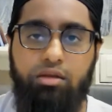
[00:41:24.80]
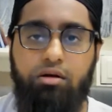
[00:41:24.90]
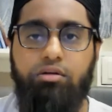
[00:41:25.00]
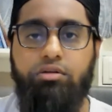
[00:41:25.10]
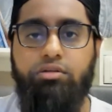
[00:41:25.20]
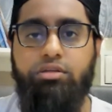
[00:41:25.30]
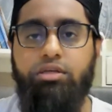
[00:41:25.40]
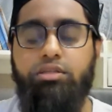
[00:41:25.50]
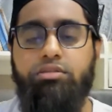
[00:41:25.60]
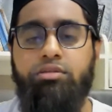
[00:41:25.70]
And our good
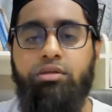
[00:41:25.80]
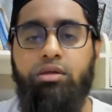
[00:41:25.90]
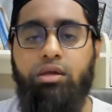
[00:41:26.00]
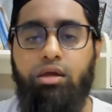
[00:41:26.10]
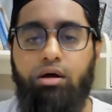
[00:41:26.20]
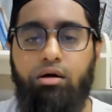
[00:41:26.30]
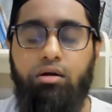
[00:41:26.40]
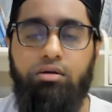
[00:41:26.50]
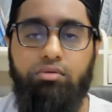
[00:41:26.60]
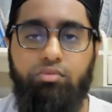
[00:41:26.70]
deeds
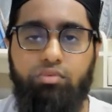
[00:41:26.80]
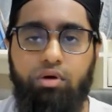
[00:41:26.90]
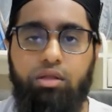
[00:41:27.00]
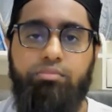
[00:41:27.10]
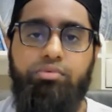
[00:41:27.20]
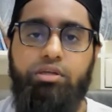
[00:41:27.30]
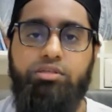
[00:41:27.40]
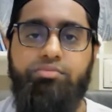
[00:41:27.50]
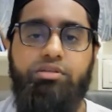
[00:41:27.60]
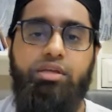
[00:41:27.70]
are what
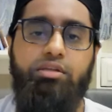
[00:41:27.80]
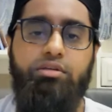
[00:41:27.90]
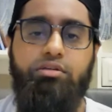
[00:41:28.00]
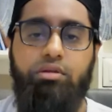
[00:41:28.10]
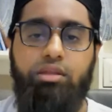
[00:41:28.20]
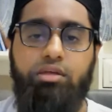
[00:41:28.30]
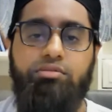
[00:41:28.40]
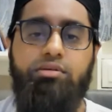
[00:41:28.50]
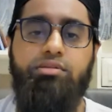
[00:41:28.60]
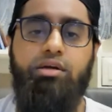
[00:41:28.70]
is presented to Allah
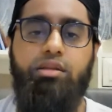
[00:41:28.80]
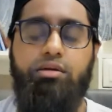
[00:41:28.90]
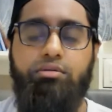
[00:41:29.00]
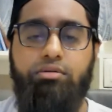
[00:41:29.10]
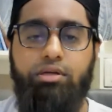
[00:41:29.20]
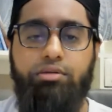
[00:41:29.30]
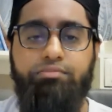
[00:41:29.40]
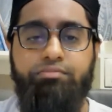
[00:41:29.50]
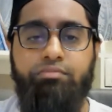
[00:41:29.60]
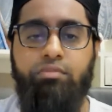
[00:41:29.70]
subhanahu wa ta'ala,
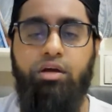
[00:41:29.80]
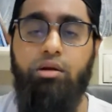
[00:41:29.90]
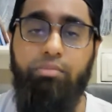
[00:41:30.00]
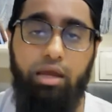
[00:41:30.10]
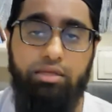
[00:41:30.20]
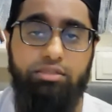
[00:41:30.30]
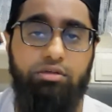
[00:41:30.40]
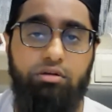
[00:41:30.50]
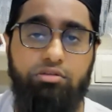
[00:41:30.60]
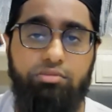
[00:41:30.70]
right? Our bad
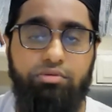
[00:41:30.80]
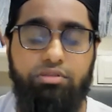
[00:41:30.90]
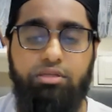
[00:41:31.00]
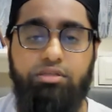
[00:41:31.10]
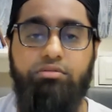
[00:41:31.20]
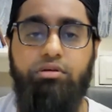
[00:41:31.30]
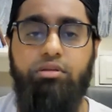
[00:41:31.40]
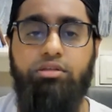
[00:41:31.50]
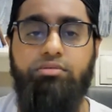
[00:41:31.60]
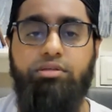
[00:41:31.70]
deeds are also presented to
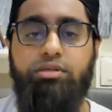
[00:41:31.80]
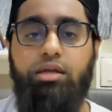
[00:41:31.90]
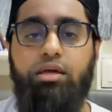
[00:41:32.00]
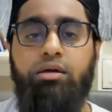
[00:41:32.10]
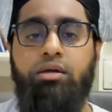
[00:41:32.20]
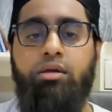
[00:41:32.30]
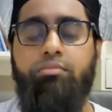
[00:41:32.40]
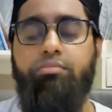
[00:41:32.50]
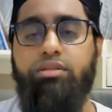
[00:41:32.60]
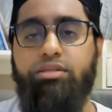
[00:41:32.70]
Allah subhanahu wa ta'ala,
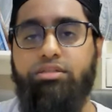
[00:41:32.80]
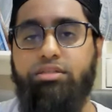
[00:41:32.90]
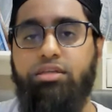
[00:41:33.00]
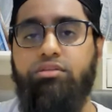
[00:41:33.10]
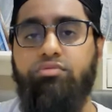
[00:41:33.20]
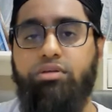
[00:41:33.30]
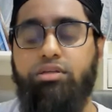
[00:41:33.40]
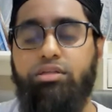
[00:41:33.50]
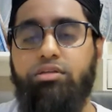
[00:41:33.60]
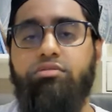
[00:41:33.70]
but the sins will
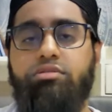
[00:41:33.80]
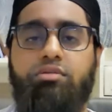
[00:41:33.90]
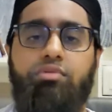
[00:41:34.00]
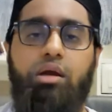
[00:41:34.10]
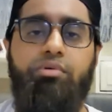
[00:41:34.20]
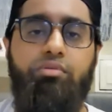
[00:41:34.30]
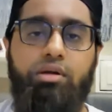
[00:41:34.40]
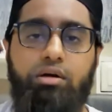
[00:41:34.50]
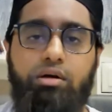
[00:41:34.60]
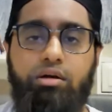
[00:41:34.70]
continuously wipe
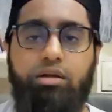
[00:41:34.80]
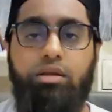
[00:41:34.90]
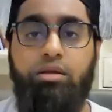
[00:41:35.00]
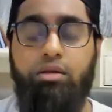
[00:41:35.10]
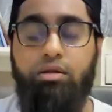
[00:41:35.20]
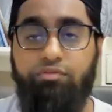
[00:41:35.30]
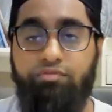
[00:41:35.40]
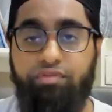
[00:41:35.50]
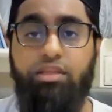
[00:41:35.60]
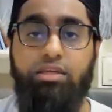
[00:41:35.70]
away our
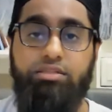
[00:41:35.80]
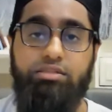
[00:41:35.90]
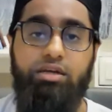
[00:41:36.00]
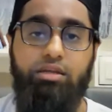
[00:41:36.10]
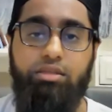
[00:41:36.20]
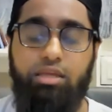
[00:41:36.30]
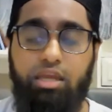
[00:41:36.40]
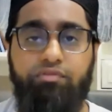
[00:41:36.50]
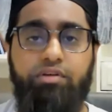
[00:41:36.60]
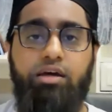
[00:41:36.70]
feelings inside, the
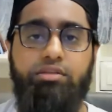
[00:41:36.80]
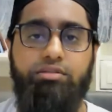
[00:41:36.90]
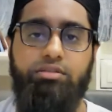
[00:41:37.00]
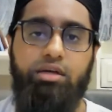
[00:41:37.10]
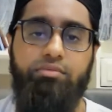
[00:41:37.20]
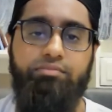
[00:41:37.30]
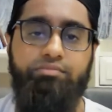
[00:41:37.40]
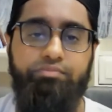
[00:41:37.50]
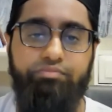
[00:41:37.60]
kafiyat inside.